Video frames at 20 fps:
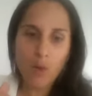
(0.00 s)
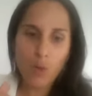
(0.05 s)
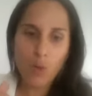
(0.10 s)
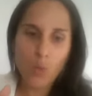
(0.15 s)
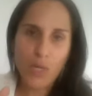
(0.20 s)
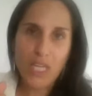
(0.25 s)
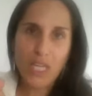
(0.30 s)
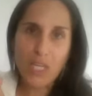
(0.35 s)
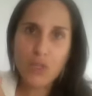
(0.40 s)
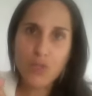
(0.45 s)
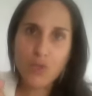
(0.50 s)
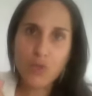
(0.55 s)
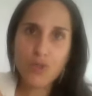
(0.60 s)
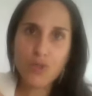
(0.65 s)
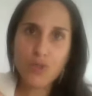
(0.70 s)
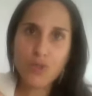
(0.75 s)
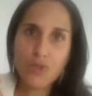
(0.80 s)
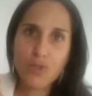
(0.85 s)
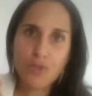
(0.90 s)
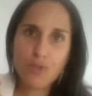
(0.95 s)
we need to
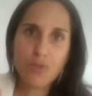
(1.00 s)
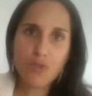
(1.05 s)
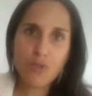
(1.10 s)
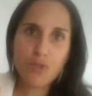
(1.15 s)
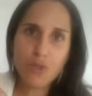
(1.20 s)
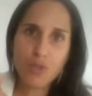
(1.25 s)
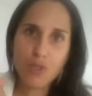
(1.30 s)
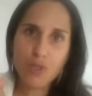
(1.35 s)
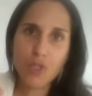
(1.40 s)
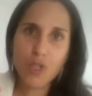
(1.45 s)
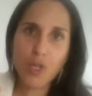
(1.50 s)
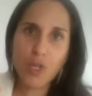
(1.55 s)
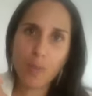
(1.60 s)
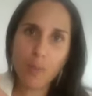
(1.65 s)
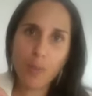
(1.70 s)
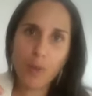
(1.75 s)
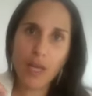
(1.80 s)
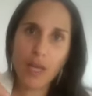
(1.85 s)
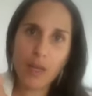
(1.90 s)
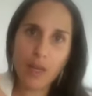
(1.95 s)

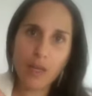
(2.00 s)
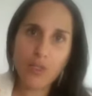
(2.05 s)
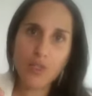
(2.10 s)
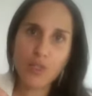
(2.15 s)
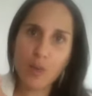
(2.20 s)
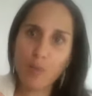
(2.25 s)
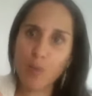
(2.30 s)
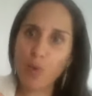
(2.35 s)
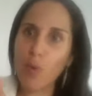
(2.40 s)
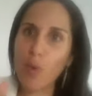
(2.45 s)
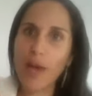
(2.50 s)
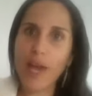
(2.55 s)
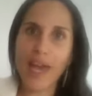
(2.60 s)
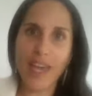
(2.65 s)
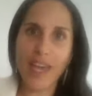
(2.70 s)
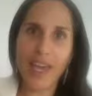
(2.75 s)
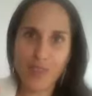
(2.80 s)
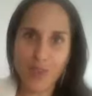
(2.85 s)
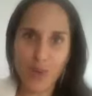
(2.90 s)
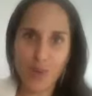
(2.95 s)
chip
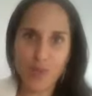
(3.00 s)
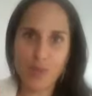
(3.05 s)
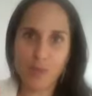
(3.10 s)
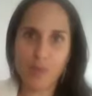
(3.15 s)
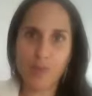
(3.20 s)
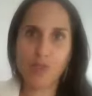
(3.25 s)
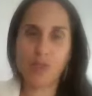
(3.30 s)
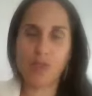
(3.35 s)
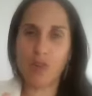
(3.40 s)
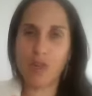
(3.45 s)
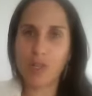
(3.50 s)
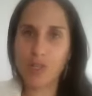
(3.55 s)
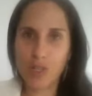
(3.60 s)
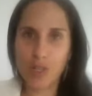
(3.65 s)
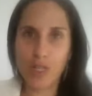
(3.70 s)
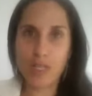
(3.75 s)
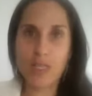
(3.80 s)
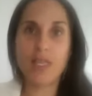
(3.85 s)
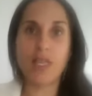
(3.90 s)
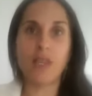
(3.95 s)
away those
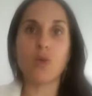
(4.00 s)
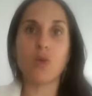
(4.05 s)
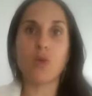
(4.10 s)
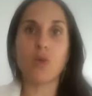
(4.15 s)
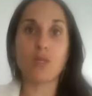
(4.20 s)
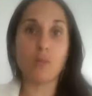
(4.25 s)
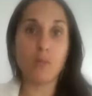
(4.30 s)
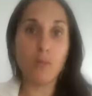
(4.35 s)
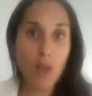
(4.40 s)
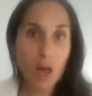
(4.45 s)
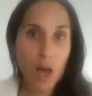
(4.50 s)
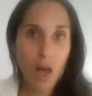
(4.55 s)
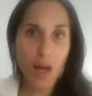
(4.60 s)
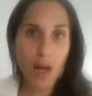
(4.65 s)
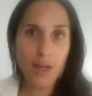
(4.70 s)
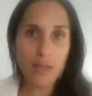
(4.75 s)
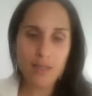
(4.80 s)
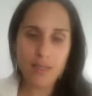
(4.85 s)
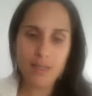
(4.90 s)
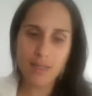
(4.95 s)
obstructions and those
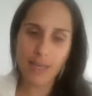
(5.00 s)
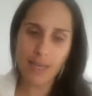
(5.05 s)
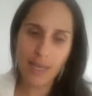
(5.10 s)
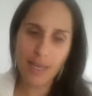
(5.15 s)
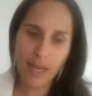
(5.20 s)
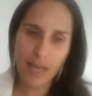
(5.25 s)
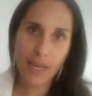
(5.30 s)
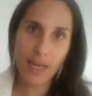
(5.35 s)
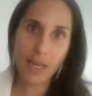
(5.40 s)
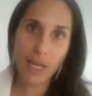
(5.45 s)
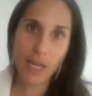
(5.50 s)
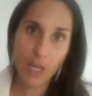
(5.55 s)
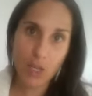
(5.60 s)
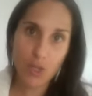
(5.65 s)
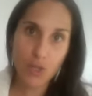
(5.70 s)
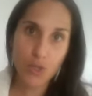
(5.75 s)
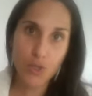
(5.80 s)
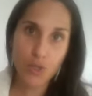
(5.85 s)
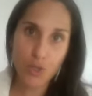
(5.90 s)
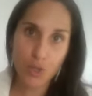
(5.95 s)
blocks to get
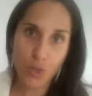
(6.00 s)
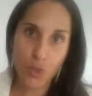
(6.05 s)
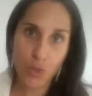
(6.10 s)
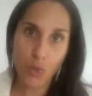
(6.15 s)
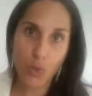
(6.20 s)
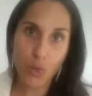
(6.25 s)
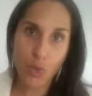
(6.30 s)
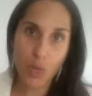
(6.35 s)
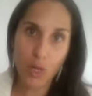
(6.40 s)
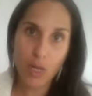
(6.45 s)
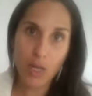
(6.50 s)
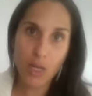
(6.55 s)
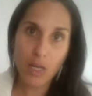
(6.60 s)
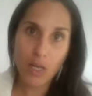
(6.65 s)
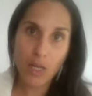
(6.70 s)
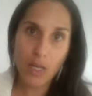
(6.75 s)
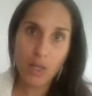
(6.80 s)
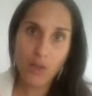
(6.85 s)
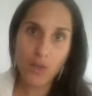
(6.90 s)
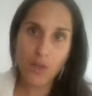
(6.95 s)
into
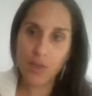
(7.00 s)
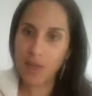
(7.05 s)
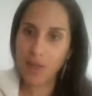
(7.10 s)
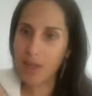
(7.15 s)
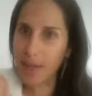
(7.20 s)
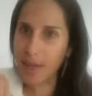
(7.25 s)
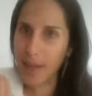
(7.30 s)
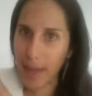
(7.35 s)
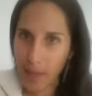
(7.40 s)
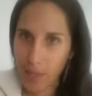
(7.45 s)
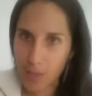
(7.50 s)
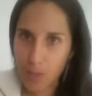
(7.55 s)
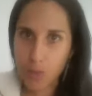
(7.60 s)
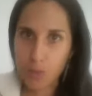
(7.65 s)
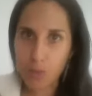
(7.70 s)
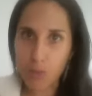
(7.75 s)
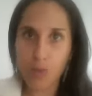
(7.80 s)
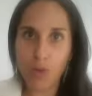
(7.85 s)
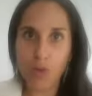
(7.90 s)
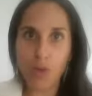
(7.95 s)
the
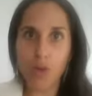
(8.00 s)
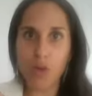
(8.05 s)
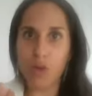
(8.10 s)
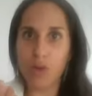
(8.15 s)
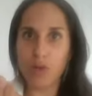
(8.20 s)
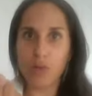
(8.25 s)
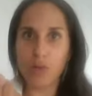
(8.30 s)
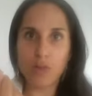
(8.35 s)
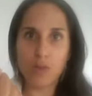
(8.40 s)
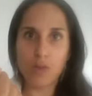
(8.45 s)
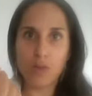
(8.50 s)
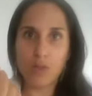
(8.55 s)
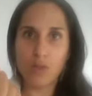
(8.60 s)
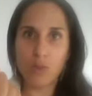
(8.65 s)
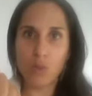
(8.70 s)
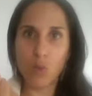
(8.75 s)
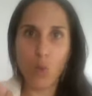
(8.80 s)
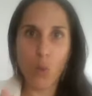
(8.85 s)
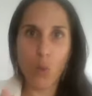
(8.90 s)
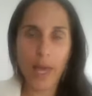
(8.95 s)
natural
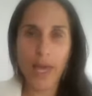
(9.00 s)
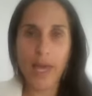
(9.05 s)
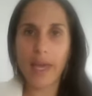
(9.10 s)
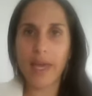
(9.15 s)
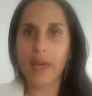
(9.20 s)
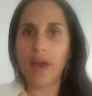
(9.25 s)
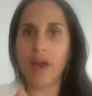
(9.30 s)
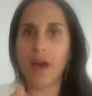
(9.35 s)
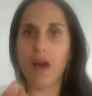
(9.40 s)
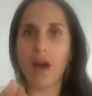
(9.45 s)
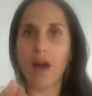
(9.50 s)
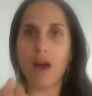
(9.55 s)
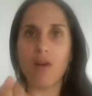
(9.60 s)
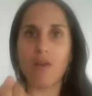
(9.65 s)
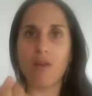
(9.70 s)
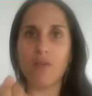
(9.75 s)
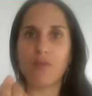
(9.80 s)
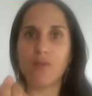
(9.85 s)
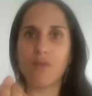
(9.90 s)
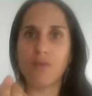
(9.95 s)
way of